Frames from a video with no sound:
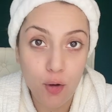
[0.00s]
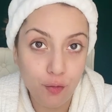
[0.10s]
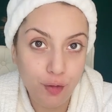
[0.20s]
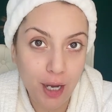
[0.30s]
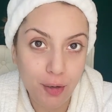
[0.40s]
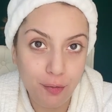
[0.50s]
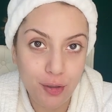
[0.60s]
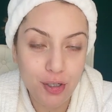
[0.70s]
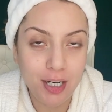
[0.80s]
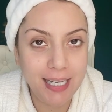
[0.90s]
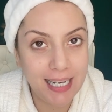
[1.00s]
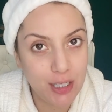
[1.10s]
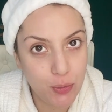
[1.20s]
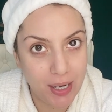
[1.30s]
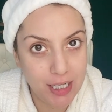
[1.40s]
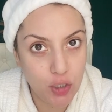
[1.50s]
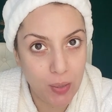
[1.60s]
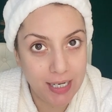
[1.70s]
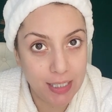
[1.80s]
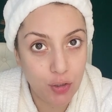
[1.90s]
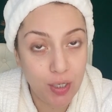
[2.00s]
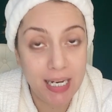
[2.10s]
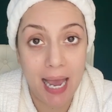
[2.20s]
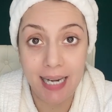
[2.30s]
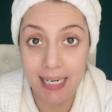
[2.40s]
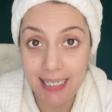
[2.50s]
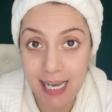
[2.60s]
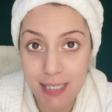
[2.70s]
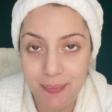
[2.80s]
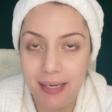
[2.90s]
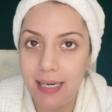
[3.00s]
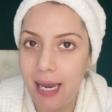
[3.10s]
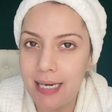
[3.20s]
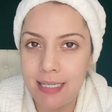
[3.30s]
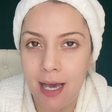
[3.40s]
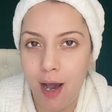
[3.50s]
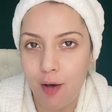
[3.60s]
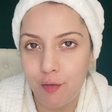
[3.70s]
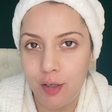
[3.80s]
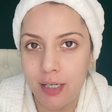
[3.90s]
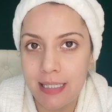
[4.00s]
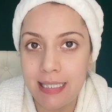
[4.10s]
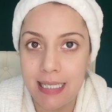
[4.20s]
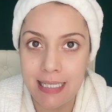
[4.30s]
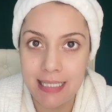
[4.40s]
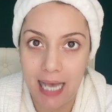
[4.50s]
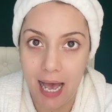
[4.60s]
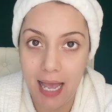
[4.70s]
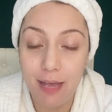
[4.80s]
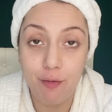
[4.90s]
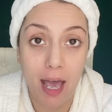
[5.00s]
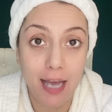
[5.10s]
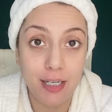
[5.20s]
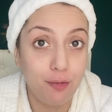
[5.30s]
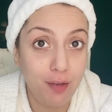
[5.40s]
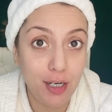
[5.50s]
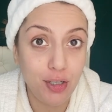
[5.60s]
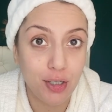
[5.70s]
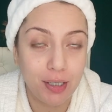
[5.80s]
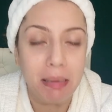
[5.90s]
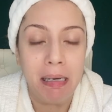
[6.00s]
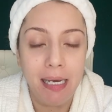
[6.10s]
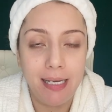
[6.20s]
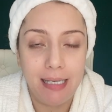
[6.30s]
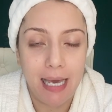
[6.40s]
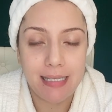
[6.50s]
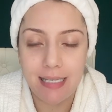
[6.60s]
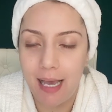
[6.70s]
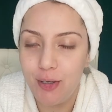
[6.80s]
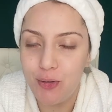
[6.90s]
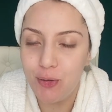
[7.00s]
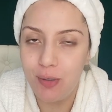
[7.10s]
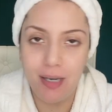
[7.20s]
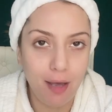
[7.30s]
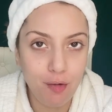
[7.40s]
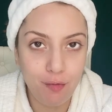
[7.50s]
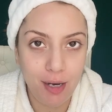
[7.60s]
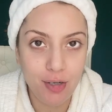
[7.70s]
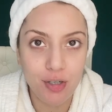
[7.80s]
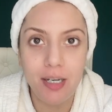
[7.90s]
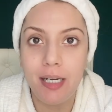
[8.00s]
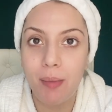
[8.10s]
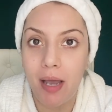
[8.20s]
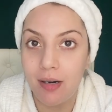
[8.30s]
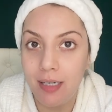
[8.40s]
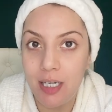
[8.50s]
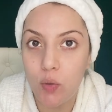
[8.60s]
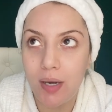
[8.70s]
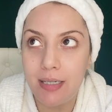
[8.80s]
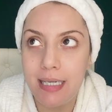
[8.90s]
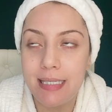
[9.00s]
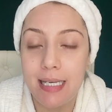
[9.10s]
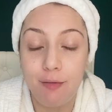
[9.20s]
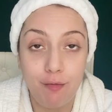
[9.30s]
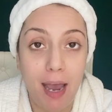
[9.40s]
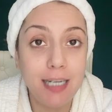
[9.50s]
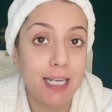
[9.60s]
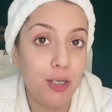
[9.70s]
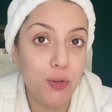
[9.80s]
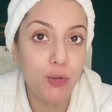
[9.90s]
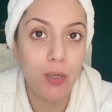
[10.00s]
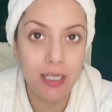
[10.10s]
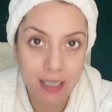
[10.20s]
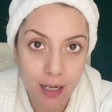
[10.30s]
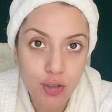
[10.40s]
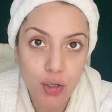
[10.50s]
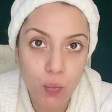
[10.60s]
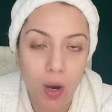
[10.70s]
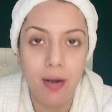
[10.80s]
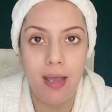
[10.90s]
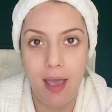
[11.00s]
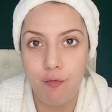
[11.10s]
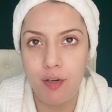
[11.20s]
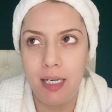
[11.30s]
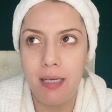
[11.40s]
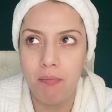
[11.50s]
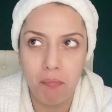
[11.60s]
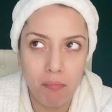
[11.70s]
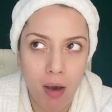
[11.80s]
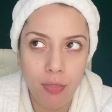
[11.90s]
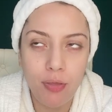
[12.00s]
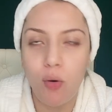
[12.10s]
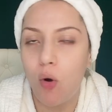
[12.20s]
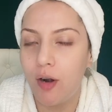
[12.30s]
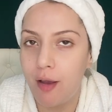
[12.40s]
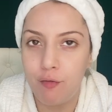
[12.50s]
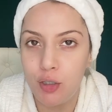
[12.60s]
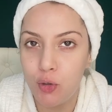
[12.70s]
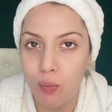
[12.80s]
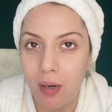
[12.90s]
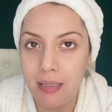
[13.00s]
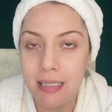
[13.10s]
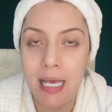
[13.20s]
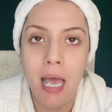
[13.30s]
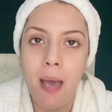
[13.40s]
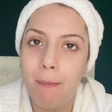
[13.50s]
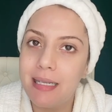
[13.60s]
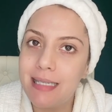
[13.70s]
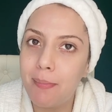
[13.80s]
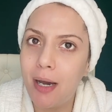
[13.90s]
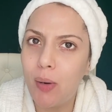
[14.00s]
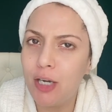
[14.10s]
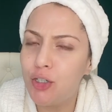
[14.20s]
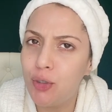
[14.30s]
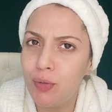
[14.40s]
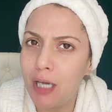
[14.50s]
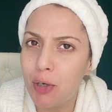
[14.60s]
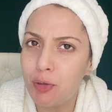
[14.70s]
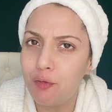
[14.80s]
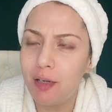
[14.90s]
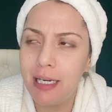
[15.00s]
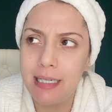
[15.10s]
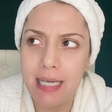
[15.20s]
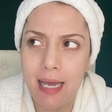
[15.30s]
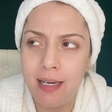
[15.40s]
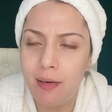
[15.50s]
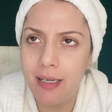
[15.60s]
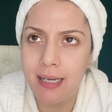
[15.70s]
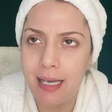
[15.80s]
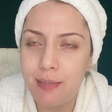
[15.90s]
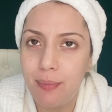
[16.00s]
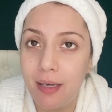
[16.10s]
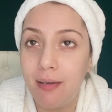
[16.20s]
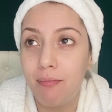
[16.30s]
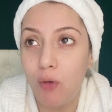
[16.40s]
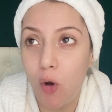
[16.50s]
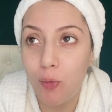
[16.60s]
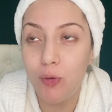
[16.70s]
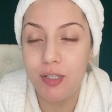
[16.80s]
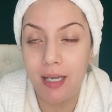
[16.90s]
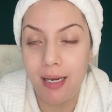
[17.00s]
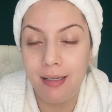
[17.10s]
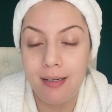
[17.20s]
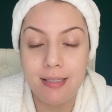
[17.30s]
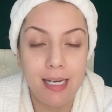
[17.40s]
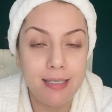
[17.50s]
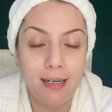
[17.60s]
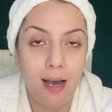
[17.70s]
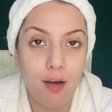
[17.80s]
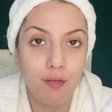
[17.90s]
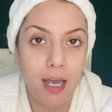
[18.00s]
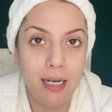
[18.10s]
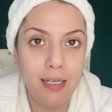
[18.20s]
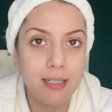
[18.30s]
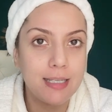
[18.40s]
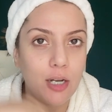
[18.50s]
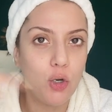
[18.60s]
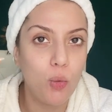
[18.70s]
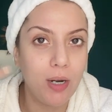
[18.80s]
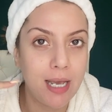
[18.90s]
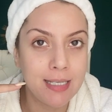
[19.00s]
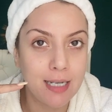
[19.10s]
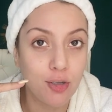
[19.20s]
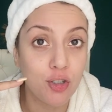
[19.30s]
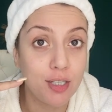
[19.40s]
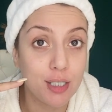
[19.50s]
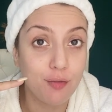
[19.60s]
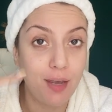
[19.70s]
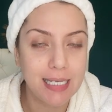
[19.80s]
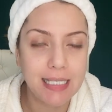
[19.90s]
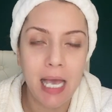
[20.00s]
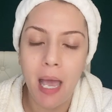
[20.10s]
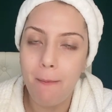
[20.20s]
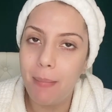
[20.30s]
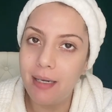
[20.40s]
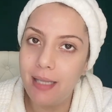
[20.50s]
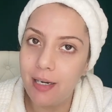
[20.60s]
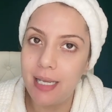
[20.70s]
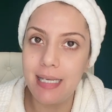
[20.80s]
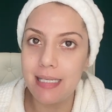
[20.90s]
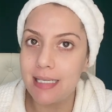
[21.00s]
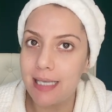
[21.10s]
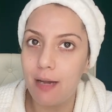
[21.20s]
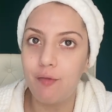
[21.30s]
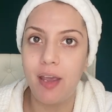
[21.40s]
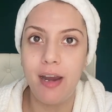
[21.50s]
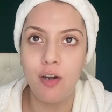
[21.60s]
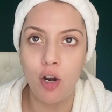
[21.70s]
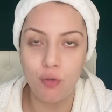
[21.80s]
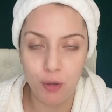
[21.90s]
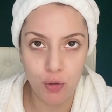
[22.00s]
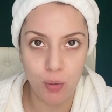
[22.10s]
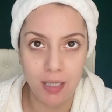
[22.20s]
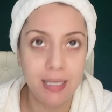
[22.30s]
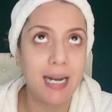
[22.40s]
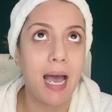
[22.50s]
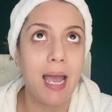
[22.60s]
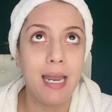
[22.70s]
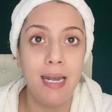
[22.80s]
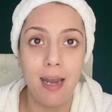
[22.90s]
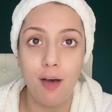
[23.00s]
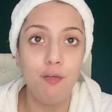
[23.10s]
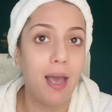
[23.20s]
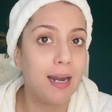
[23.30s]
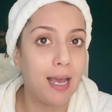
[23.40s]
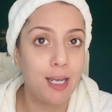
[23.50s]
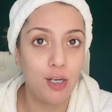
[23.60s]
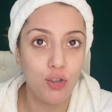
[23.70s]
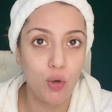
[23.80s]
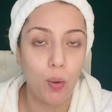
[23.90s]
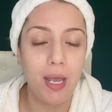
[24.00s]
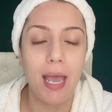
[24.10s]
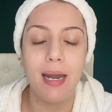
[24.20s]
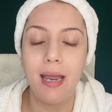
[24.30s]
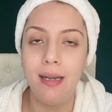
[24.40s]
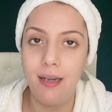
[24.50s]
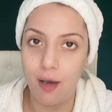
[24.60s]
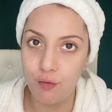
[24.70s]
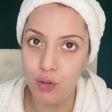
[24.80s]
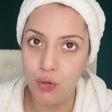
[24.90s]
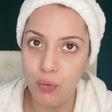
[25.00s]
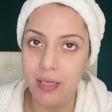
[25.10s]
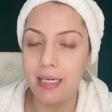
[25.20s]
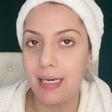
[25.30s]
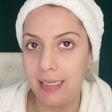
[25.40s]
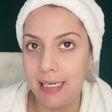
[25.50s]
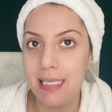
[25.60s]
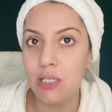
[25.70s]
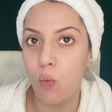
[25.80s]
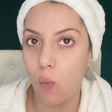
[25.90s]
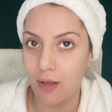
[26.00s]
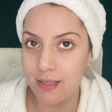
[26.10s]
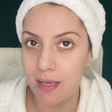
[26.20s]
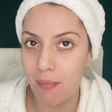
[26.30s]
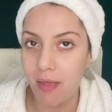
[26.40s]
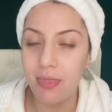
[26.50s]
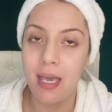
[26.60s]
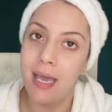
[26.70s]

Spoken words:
We are officially in 2023 and it has been 8.5 years since I've had a facial. Yes, I used to love a facial in my early 20s. In fact, I used to indulge in one every month or every 2 months. But somehow I tuned out of it and it has been almost 9 years, 8.5, 9 years that no one has touched this face. But there is a self-care ritual that I love and I enjoy and I love to do it at least once a month.